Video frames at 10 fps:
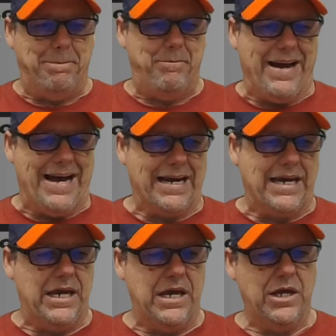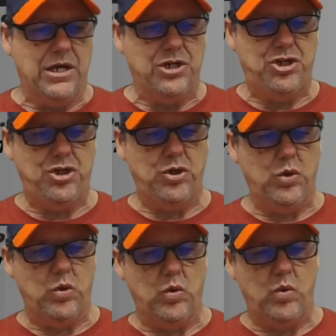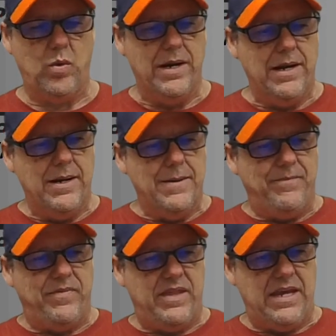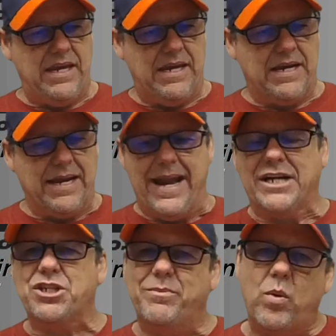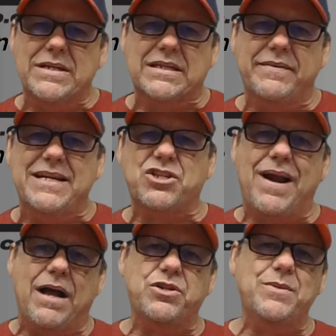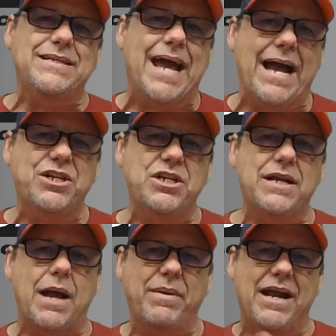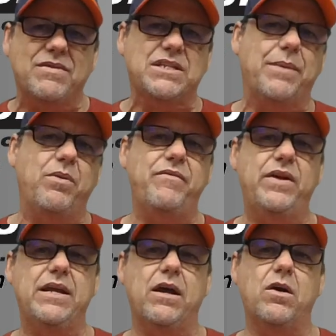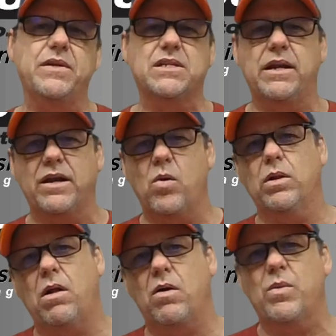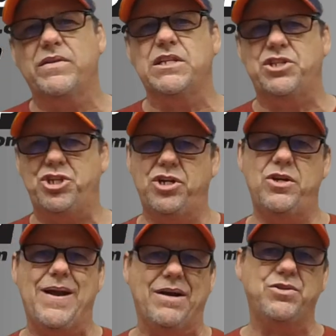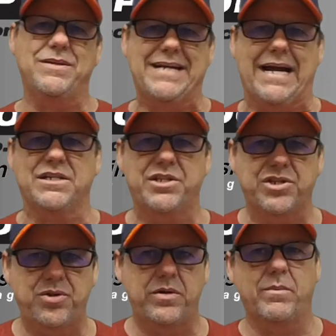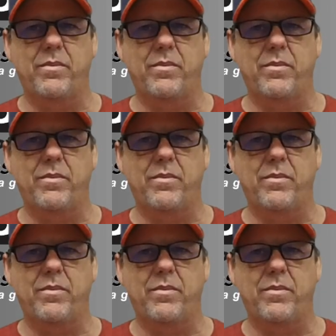Back to the connection points on this or how to attach it, I'm going to have a separate video that's going to go along with this to show you how to attach this to your